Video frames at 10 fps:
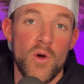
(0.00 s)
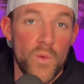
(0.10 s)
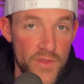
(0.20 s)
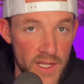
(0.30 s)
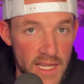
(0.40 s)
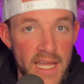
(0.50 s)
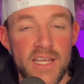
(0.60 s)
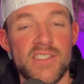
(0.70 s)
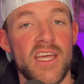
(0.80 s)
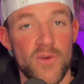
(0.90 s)
with the
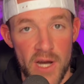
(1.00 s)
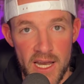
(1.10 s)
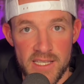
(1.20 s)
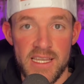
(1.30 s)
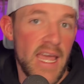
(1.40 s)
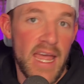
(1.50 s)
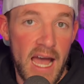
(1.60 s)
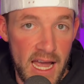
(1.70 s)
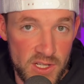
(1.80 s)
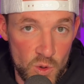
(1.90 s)
latest and greatest
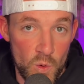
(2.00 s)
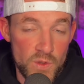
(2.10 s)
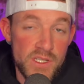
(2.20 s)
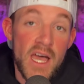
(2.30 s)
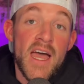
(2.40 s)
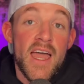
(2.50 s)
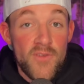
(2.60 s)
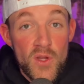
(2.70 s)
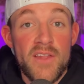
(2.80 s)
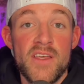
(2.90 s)
AI tools. If
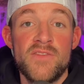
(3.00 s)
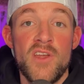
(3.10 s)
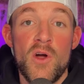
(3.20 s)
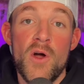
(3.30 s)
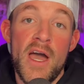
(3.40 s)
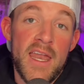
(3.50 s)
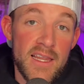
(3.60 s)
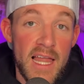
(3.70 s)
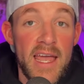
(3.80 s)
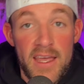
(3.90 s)
you like this video, go ahead and
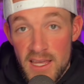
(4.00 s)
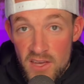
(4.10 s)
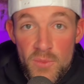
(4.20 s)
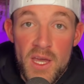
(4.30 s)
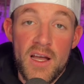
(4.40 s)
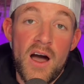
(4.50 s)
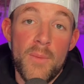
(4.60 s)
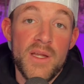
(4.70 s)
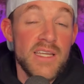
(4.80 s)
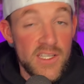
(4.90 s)
like, give me a
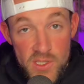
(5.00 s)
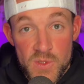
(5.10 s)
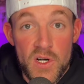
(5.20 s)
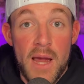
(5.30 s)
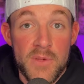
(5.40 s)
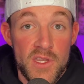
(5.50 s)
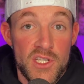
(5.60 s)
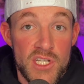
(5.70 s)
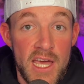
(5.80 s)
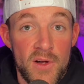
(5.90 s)
comment, and subscribe to this
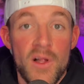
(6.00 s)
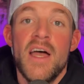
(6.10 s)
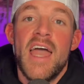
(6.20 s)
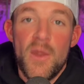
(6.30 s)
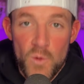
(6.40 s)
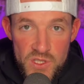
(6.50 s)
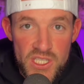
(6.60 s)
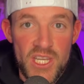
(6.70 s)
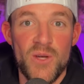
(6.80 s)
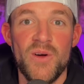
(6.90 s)
channel, and we'll
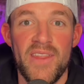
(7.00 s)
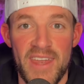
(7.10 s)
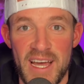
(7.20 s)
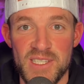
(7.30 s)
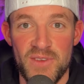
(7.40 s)
see you in the next